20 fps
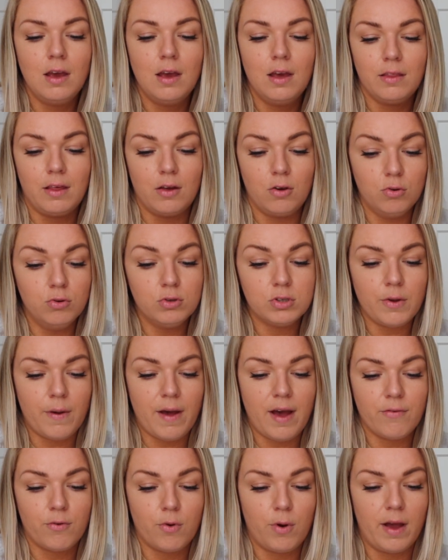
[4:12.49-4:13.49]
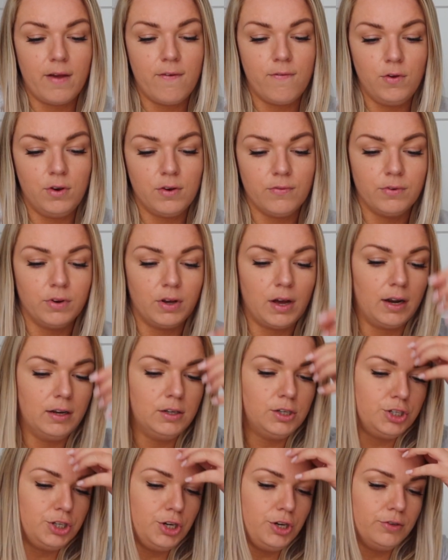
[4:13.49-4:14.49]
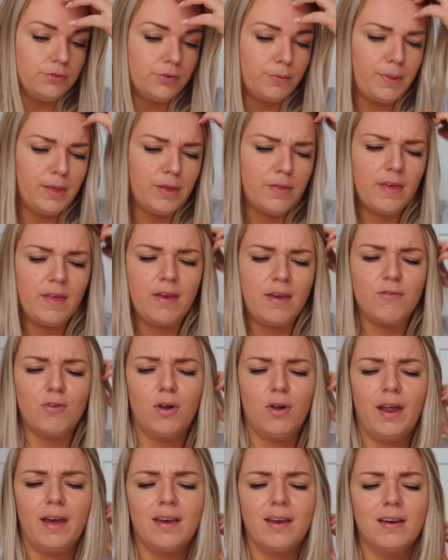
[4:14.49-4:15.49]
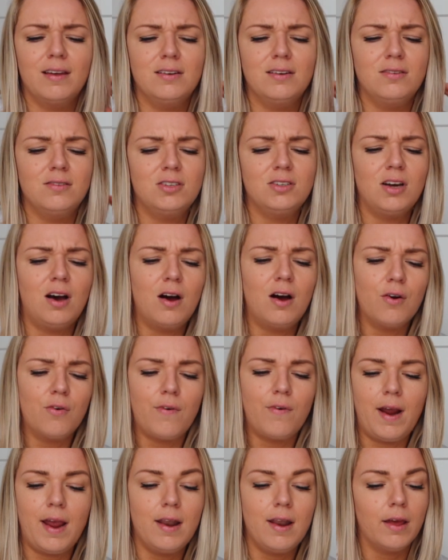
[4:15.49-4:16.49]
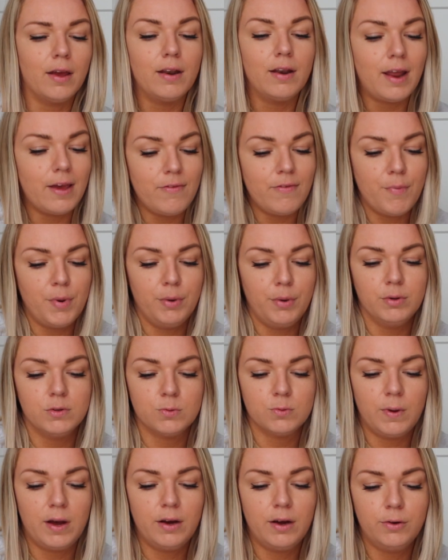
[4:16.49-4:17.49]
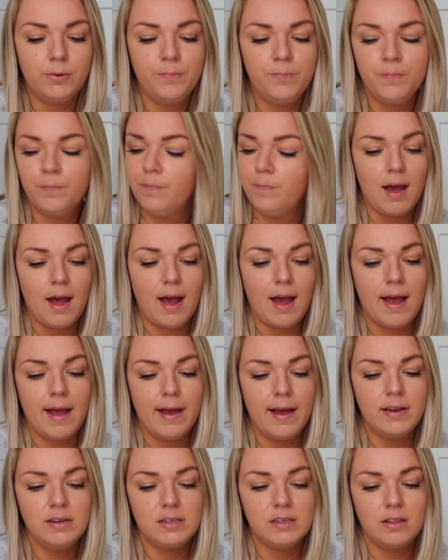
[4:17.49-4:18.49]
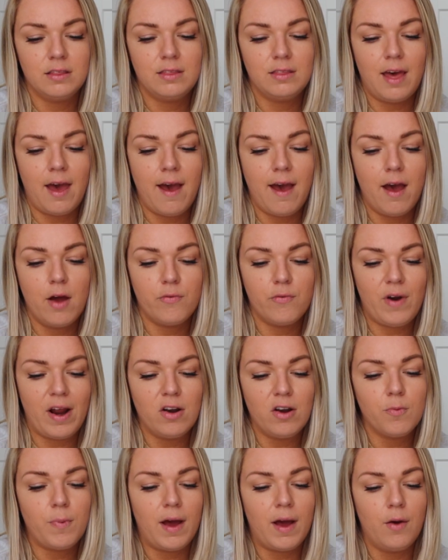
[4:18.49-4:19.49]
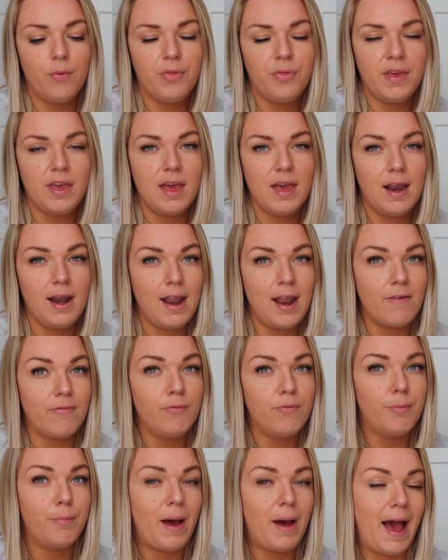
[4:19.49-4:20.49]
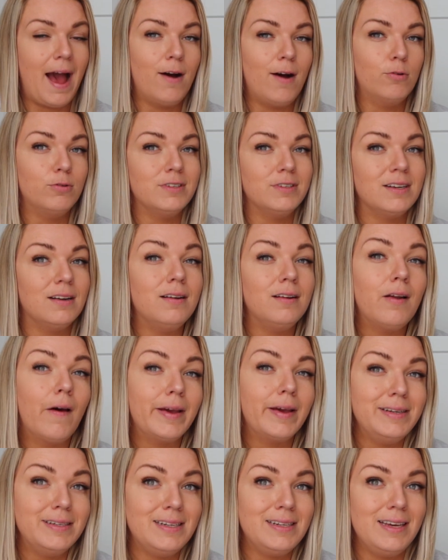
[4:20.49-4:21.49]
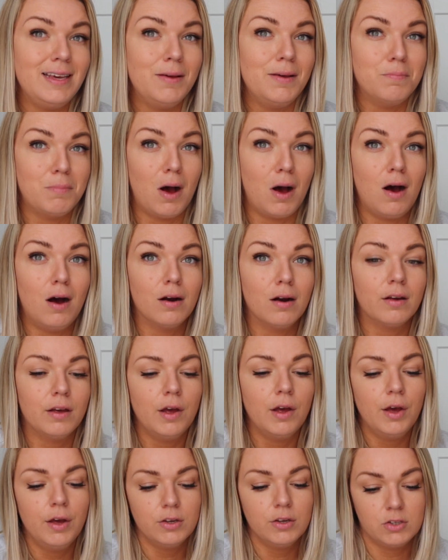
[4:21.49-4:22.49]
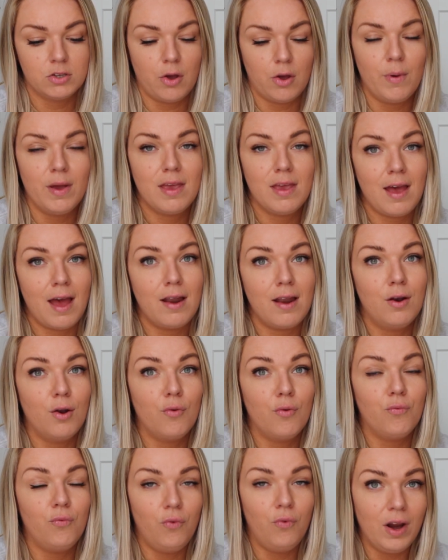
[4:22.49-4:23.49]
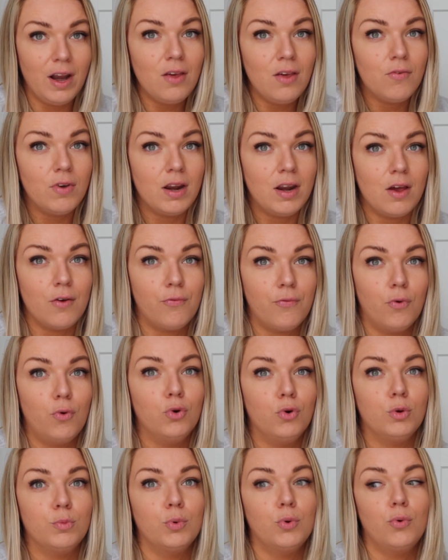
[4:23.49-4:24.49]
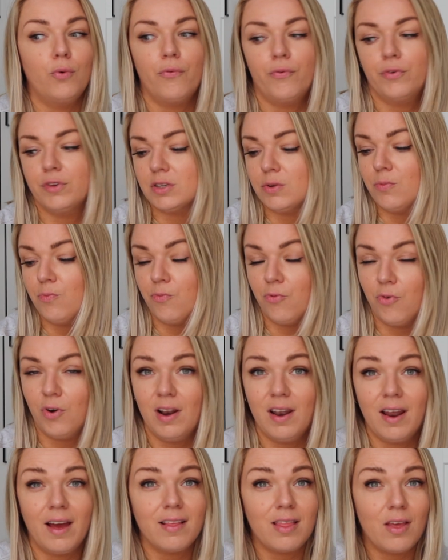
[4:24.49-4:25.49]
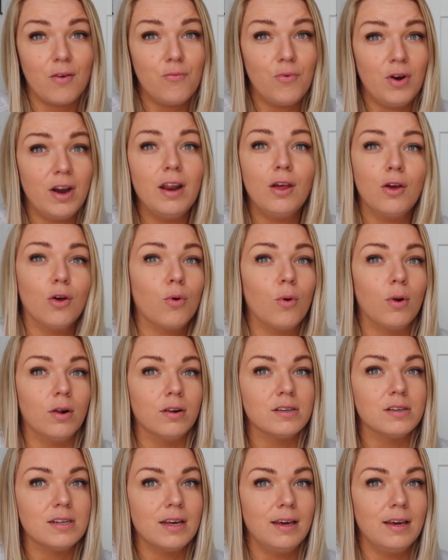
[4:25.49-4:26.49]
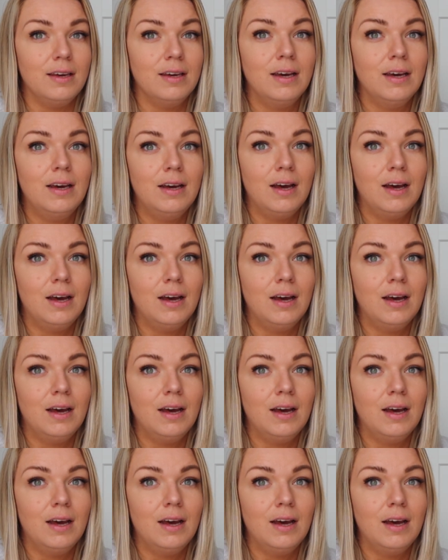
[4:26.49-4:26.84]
They also have quite a few different colours to choose from. I think they've got like a dark grey and like a navy blue as well. And they're around about the £11.90 mark. So again, really affordable for some they're really good quality.